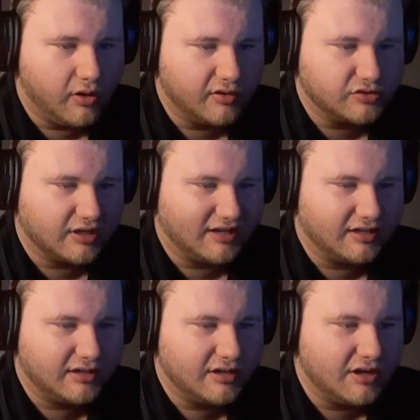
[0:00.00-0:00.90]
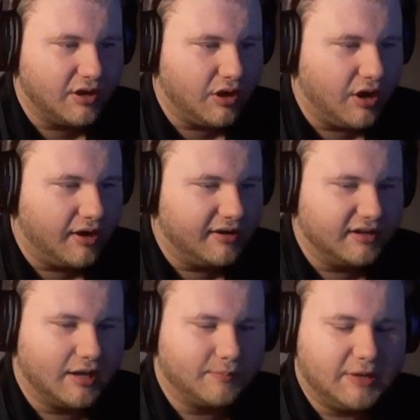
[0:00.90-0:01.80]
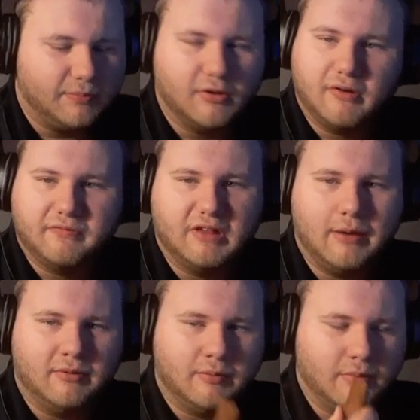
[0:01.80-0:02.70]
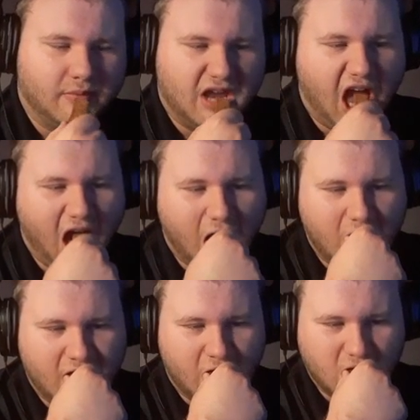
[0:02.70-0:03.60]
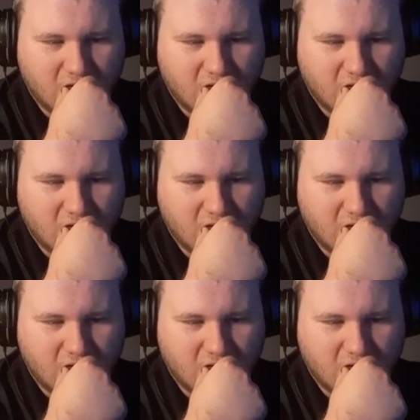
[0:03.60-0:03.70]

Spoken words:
It's like, yeah, people are flaming him a bit. Now,